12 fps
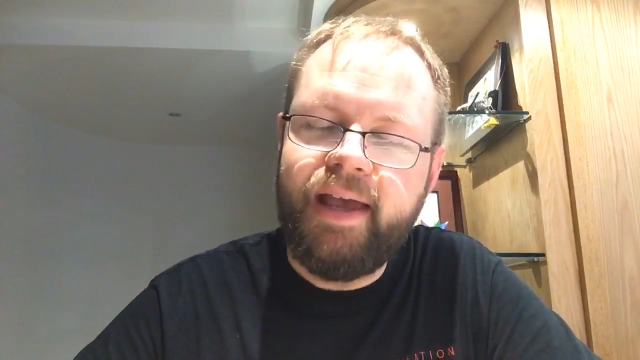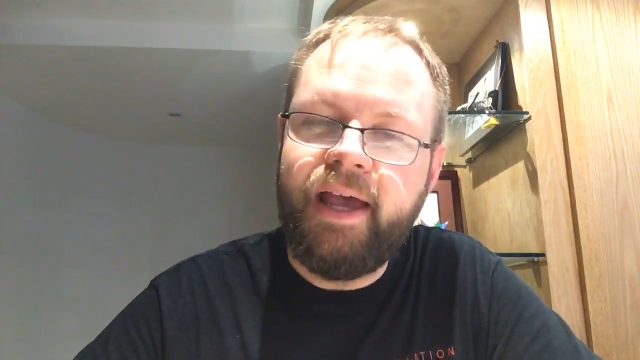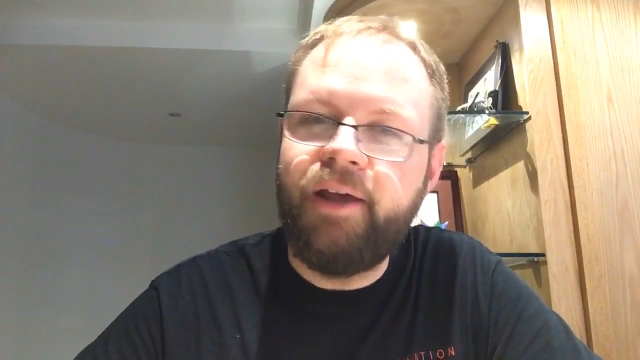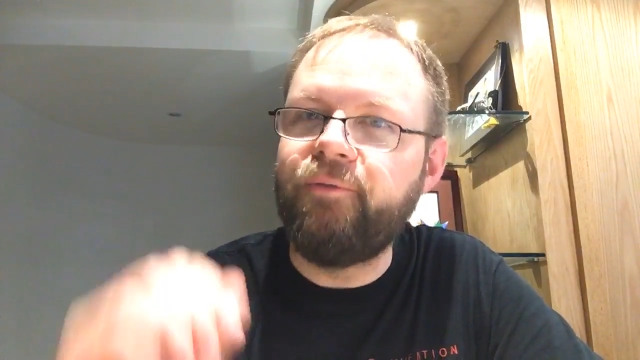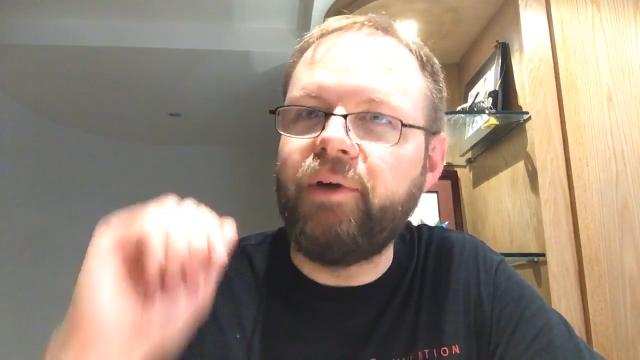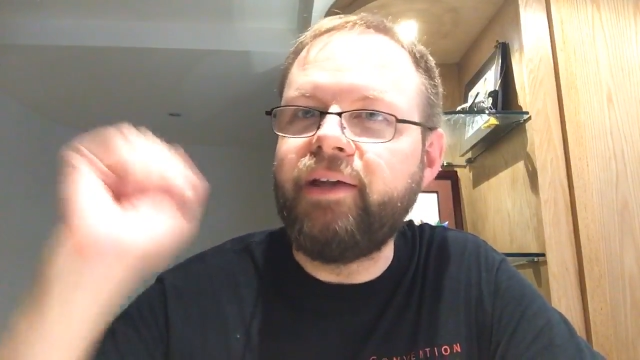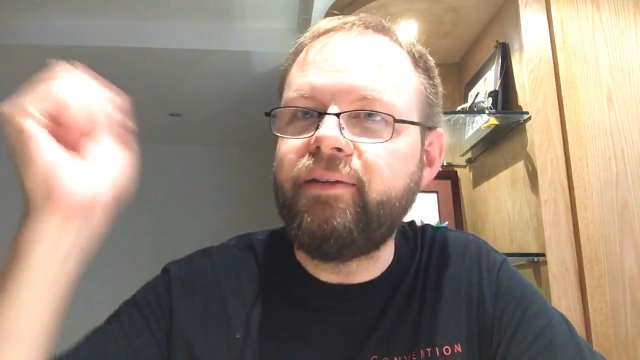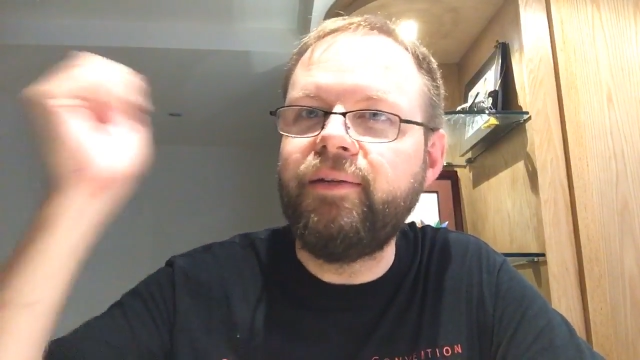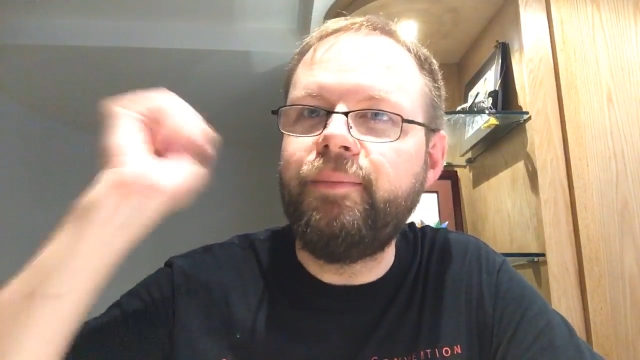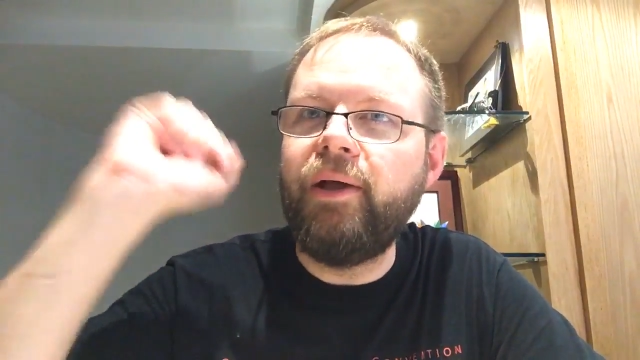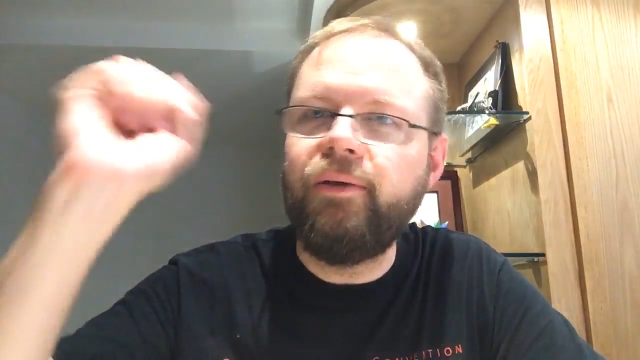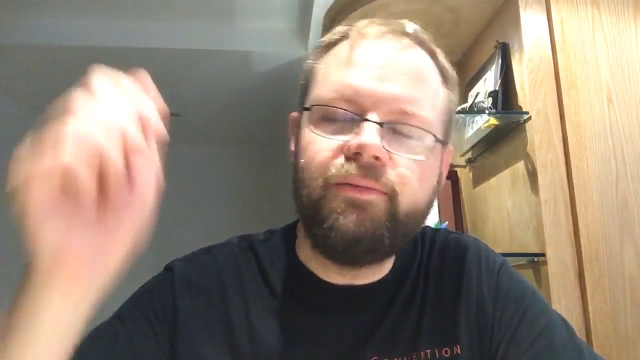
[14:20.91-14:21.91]
and rang the
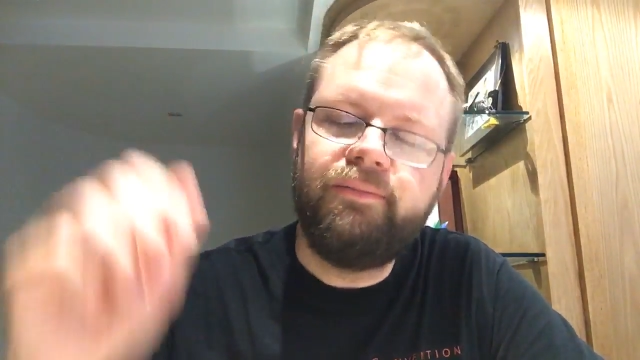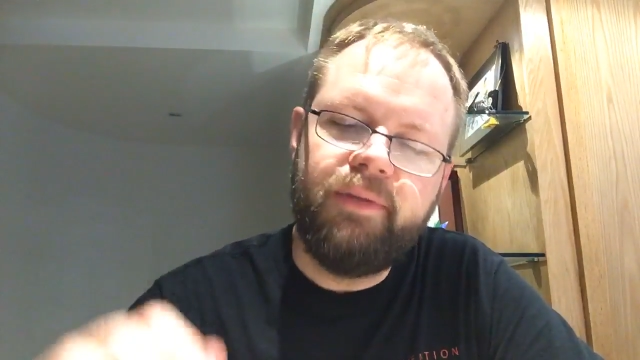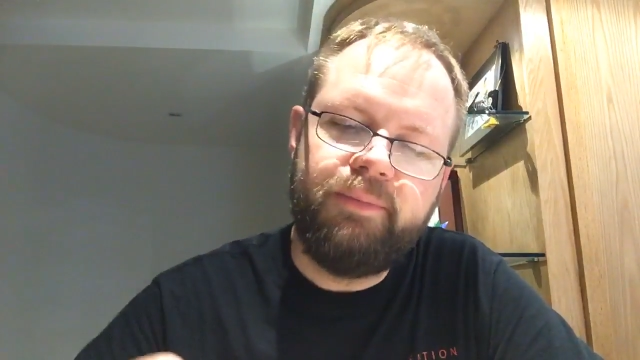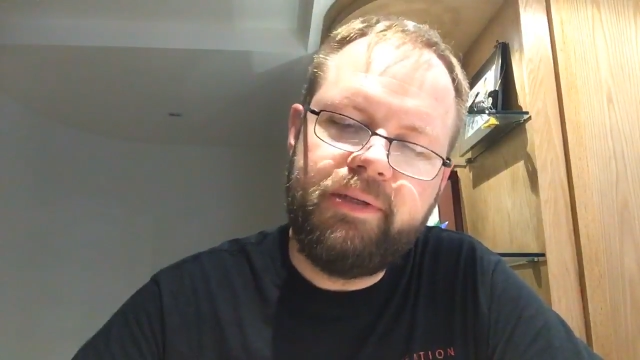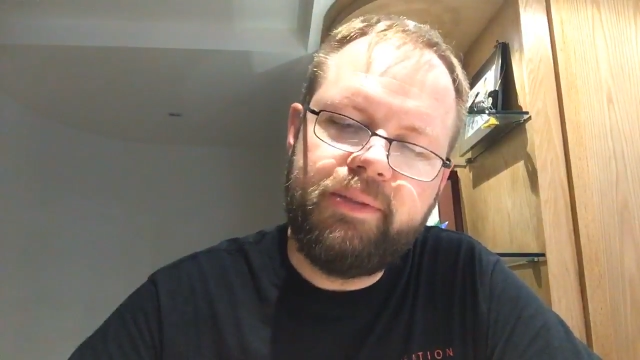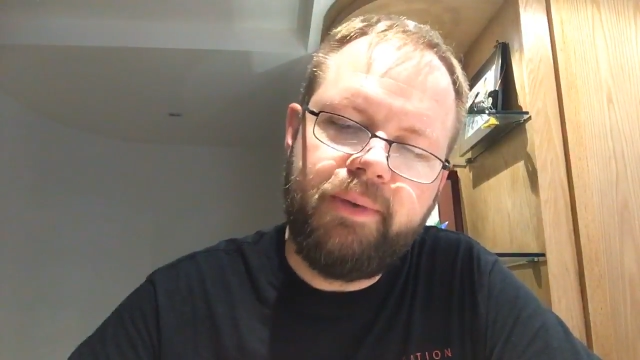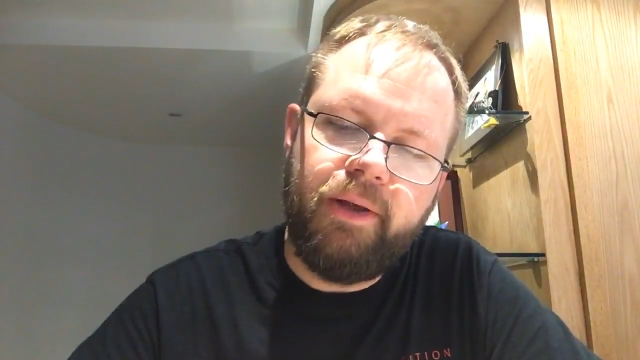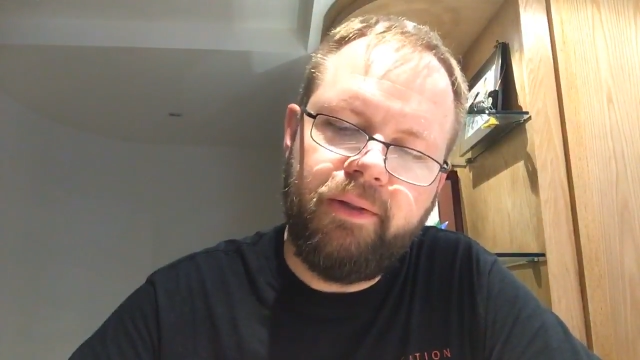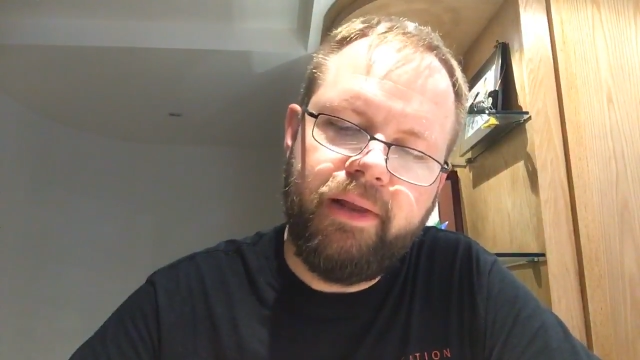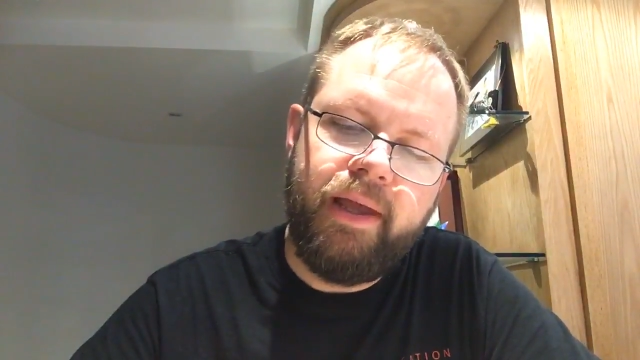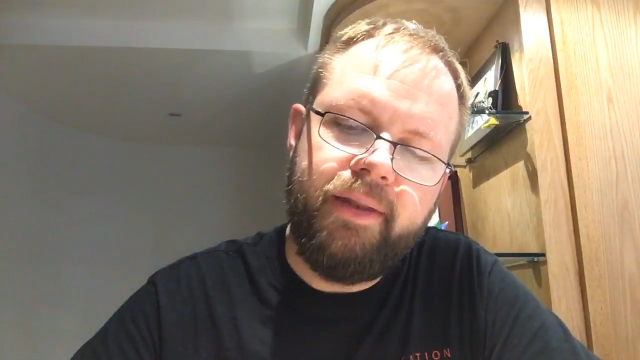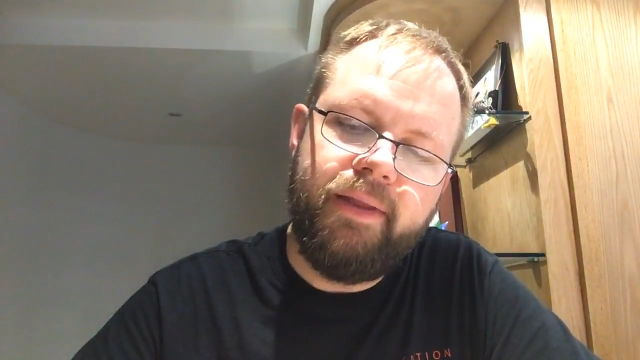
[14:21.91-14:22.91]
bell, the peace bell, and